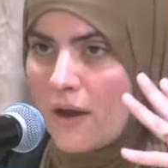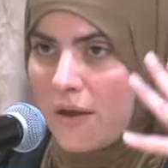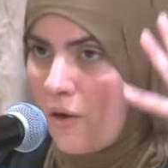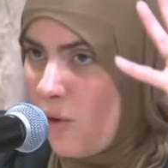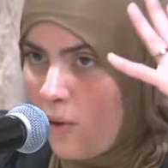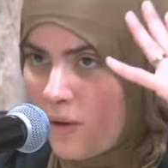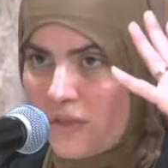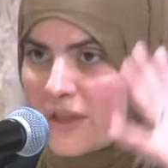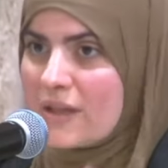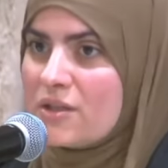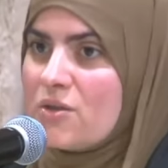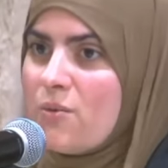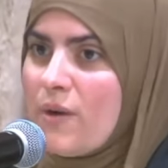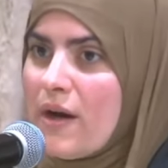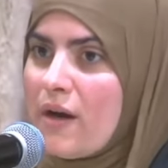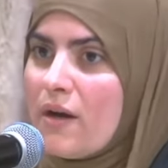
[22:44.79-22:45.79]
a whole thing
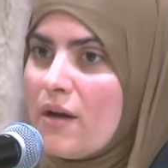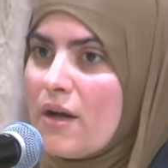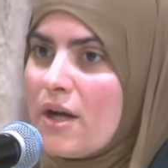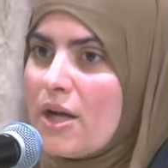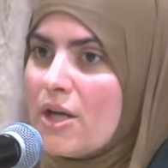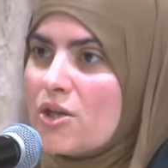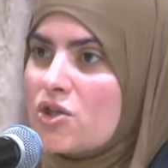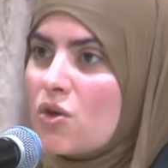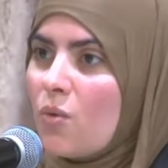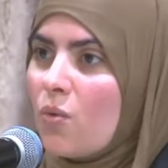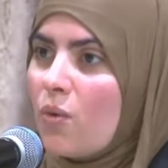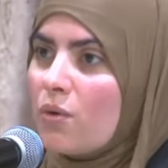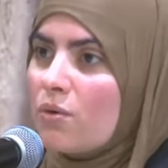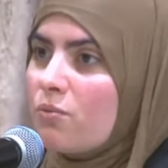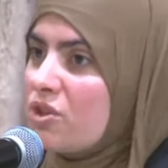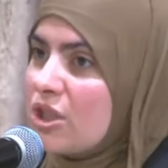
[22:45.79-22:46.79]
to wear. So
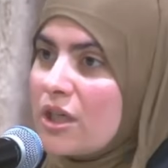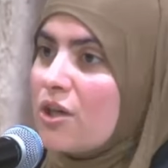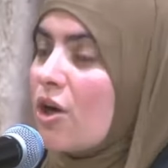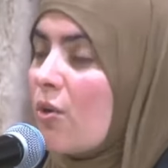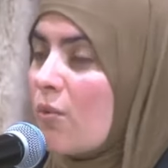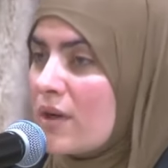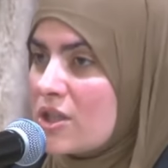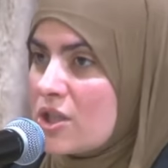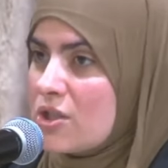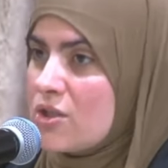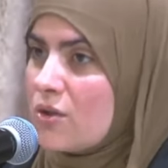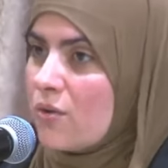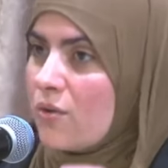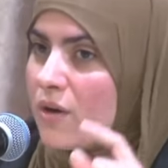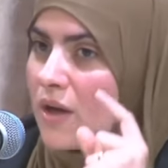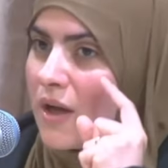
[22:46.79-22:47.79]
she didn't know what to do.